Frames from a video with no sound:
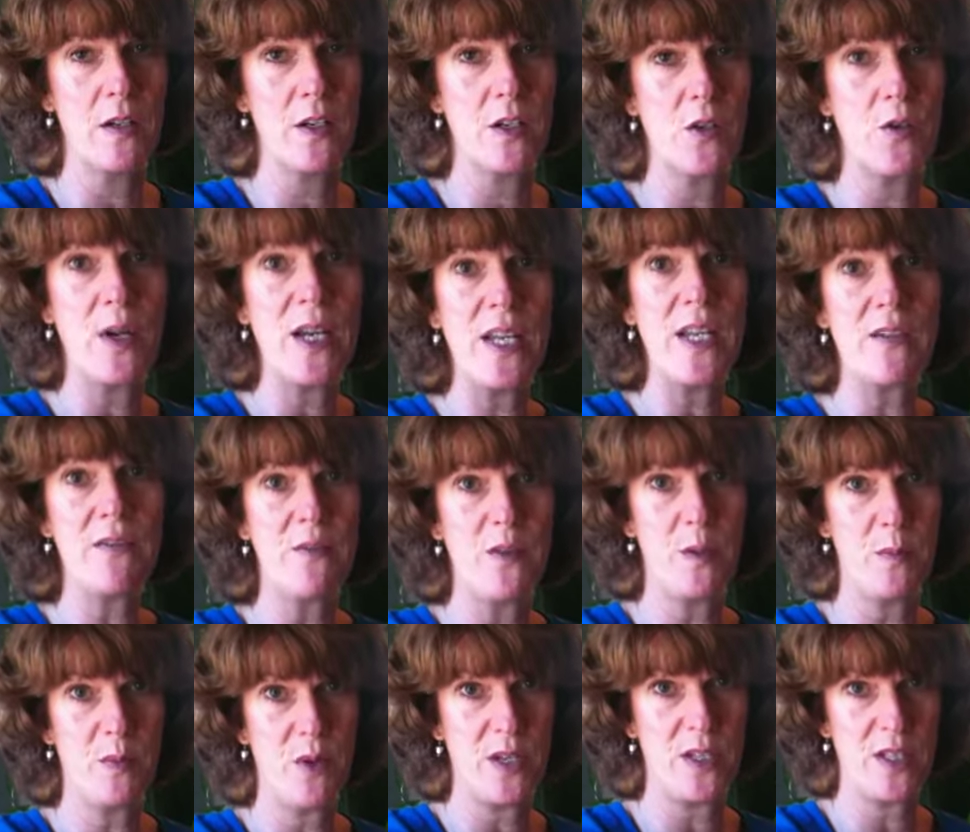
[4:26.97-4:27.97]
green a
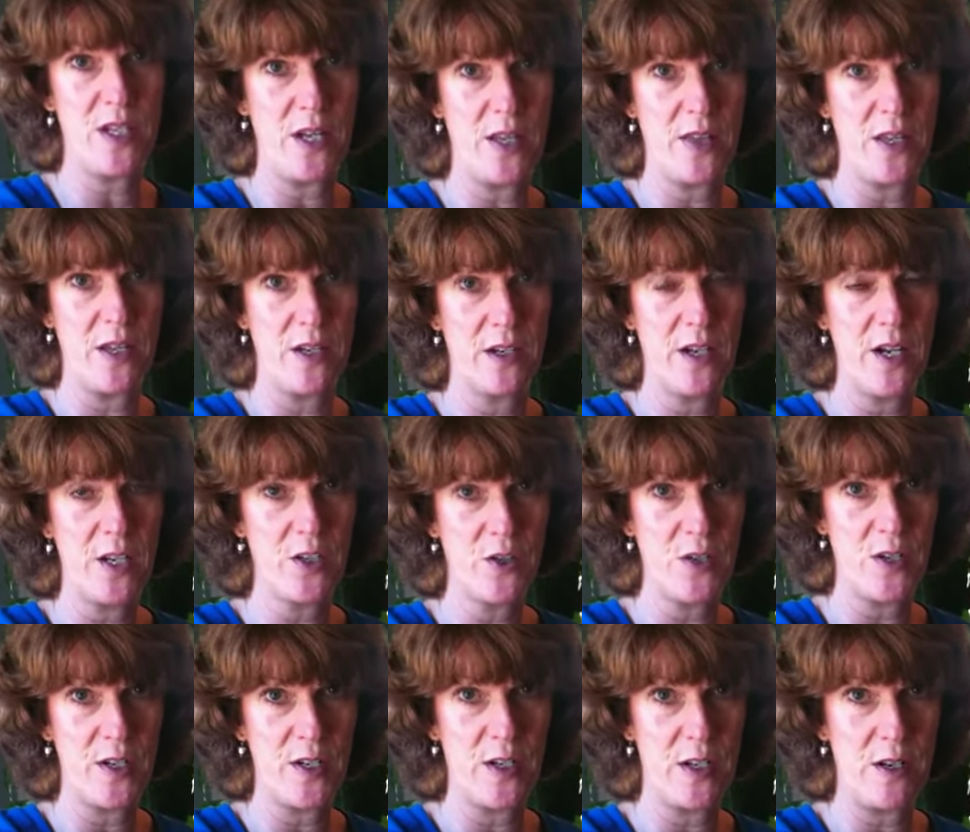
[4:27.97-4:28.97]
footprint on the
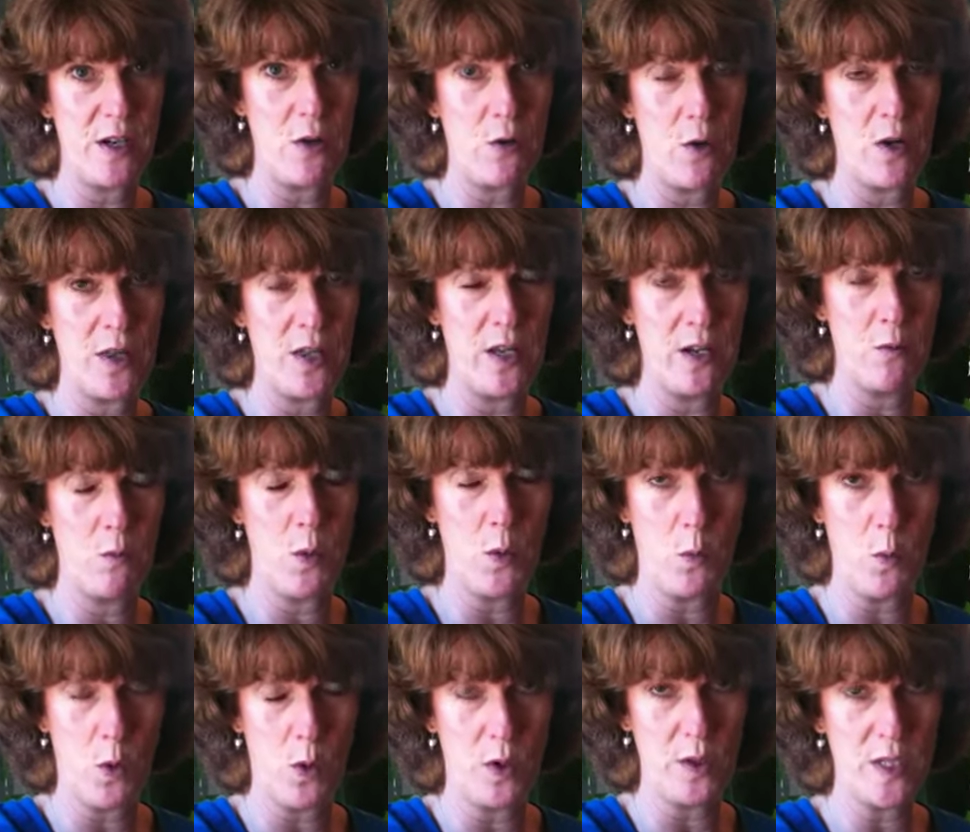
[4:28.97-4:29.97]
country or the
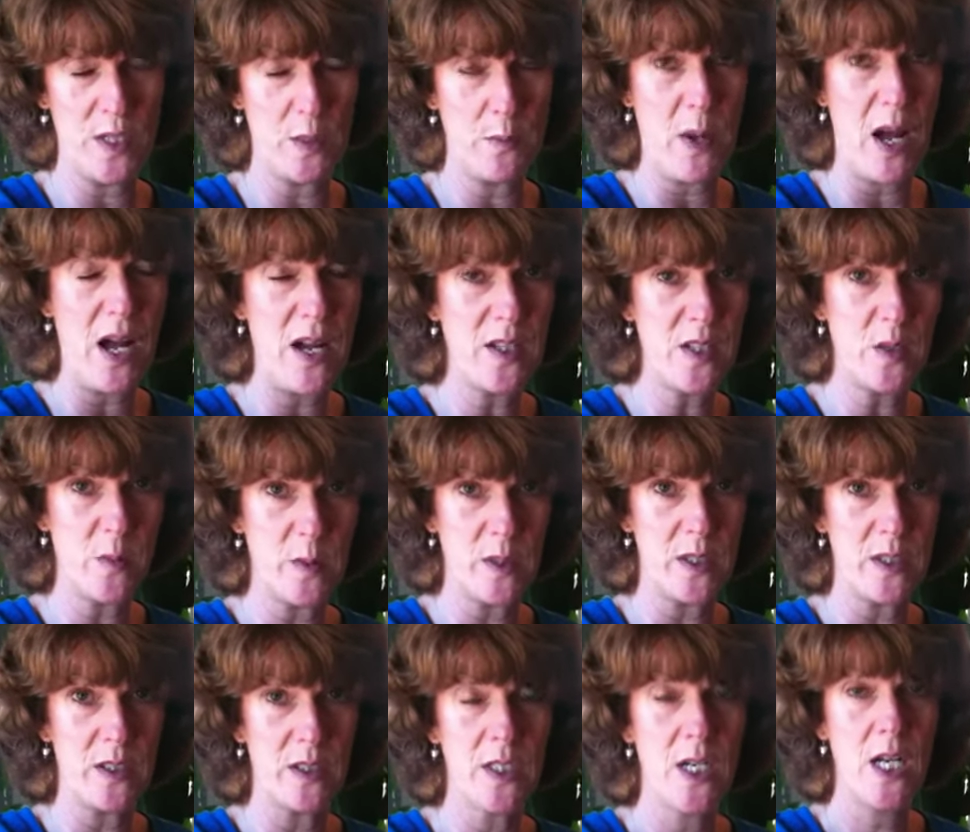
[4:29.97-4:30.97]
world as
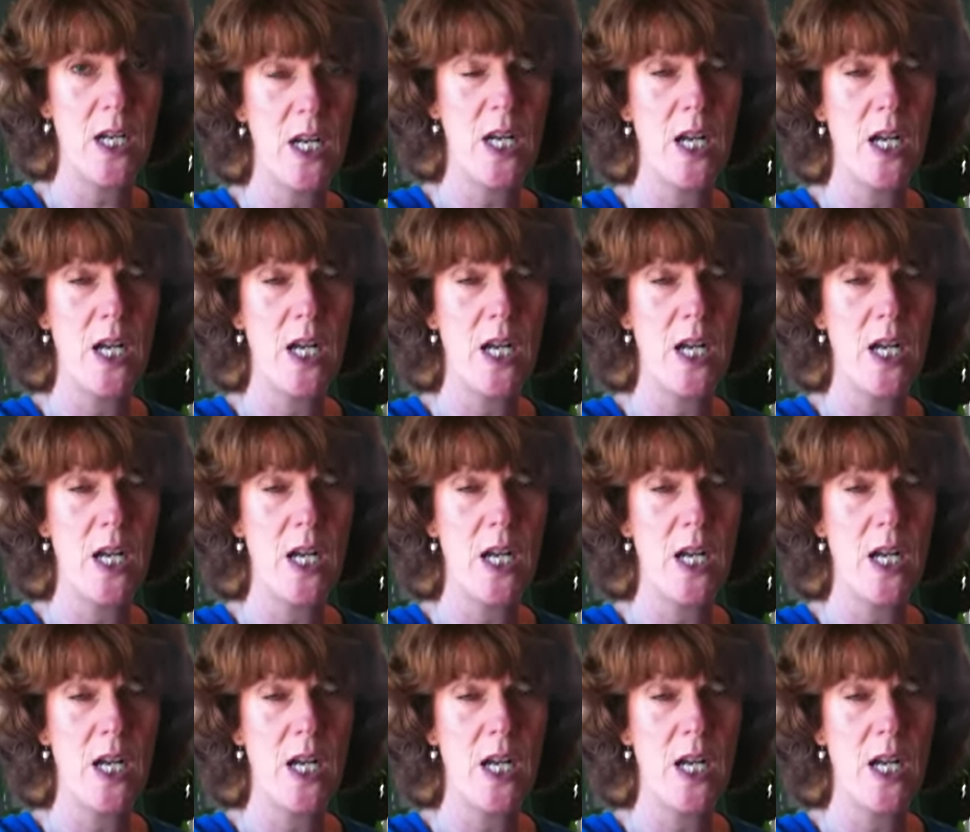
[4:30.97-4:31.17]
possible,